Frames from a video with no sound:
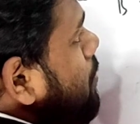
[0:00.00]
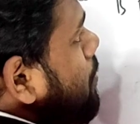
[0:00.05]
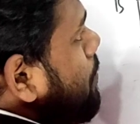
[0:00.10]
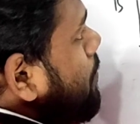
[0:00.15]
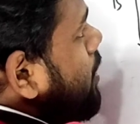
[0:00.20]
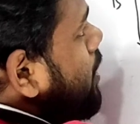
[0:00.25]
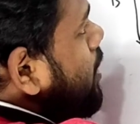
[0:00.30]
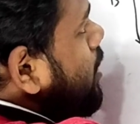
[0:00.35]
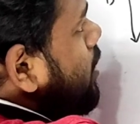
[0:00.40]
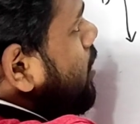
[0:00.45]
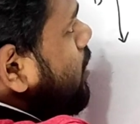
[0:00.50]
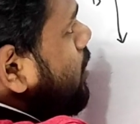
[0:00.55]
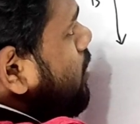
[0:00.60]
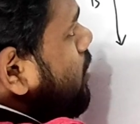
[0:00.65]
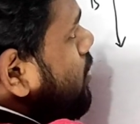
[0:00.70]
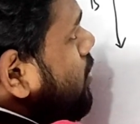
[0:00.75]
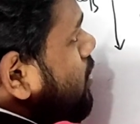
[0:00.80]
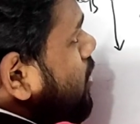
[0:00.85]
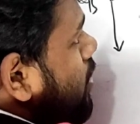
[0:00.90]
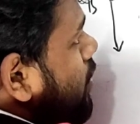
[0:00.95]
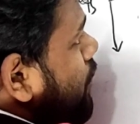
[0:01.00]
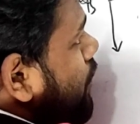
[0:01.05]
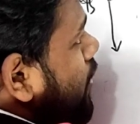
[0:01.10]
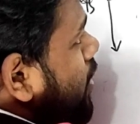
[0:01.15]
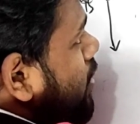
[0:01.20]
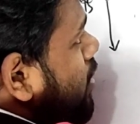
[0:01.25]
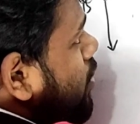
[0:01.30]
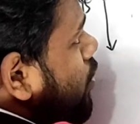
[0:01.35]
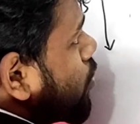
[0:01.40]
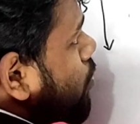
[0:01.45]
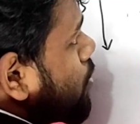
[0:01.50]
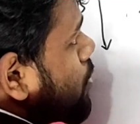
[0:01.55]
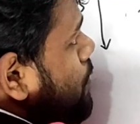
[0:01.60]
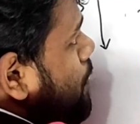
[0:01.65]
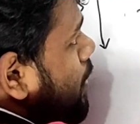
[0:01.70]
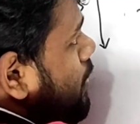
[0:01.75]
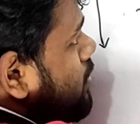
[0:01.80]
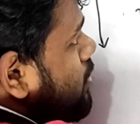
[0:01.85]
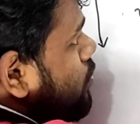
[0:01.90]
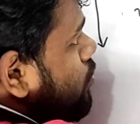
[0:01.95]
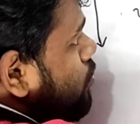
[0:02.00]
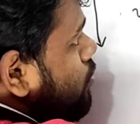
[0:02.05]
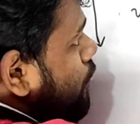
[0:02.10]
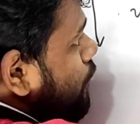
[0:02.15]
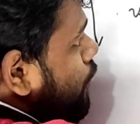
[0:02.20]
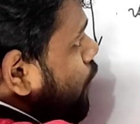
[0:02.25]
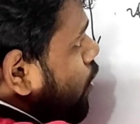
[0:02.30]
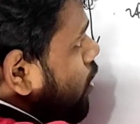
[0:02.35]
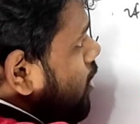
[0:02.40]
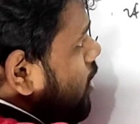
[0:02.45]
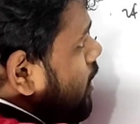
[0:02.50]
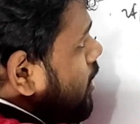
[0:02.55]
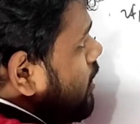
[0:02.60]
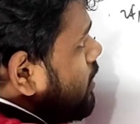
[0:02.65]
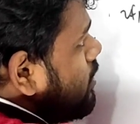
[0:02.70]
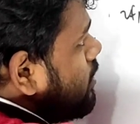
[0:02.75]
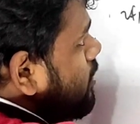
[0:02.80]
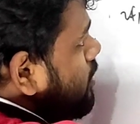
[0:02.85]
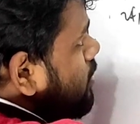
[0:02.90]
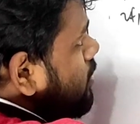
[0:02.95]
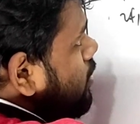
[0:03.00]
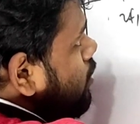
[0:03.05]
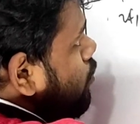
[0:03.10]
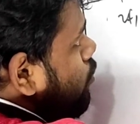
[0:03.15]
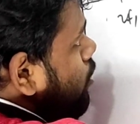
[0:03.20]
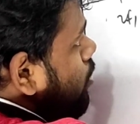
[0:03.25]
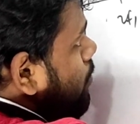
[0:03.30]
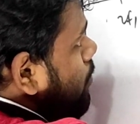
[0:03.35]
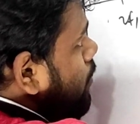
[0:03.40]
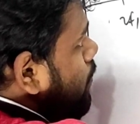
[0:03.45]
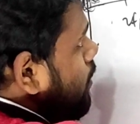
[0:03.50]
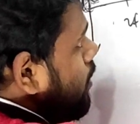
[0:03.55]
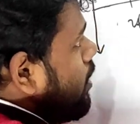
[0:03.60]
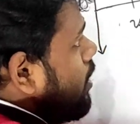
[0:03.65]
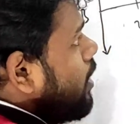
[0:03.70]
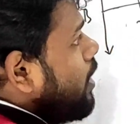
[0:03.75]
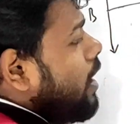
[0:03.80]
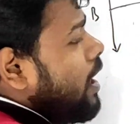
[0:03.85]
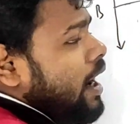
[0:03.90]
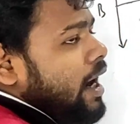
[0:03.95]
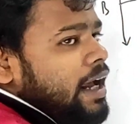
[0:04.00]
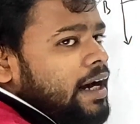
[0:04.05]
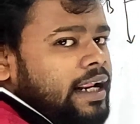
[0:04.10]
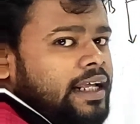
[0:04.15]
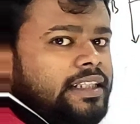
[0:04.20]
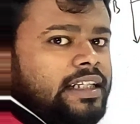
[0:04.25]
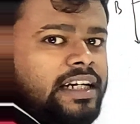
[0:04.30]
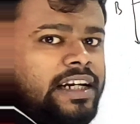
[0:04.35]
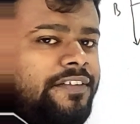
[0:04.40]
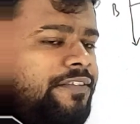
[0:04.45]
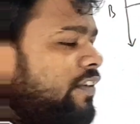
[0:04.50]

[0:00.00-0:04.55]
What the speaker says: remember, the reflector always passes through the focus. This is the rule number one. Another